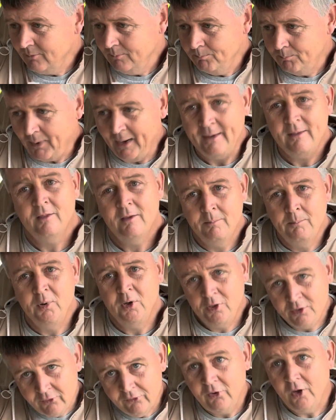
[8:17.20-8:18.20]
Bank them
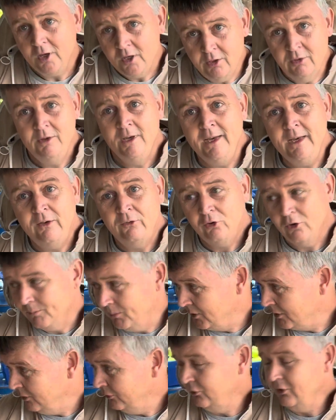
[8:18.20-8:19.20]
because you need to,
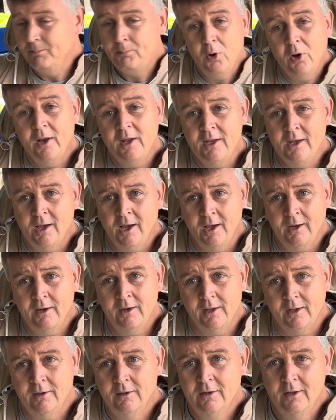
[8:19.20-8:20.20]
because you're pulling your
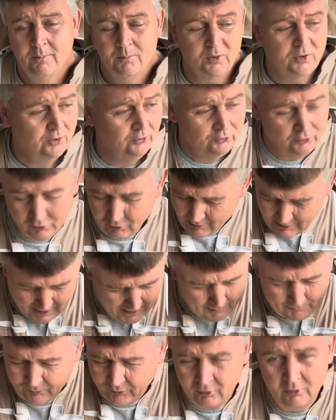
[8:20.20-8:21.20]
honey, because you're
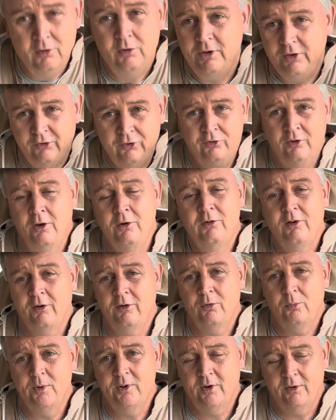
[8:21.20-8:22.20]
absolutely snowed
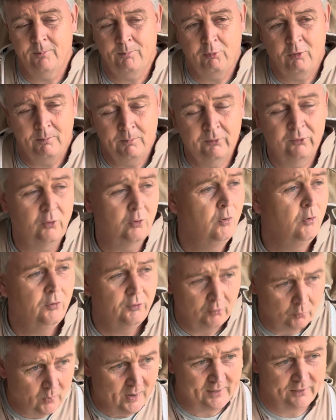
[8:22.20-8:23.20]
under with other problems, or
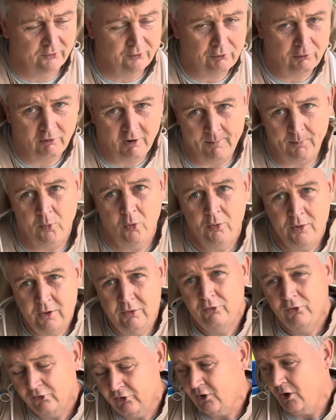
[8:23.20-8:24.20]
the weather's crap, or you
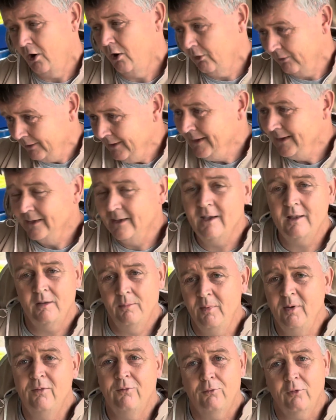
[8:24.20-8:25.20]
just can't get
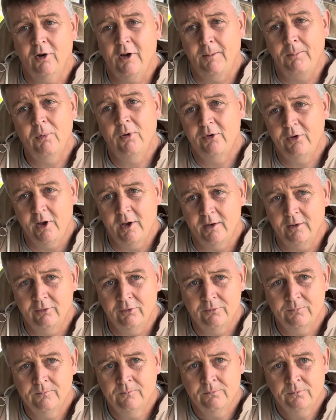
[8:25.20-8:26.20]
them in for a couple of days.
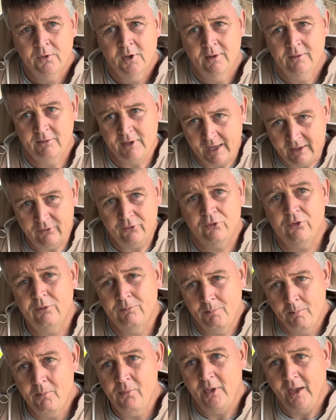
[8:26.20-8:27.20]
That's
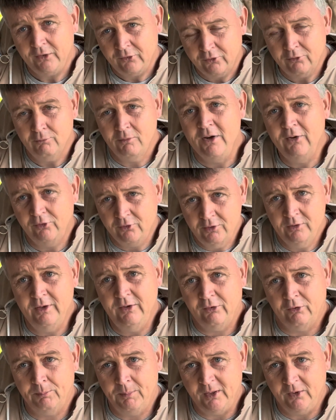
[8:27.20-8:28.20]
the reason you need
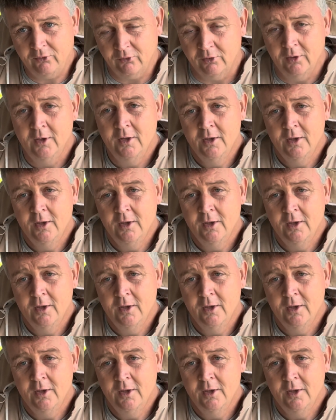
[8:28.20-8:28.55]
to stick to.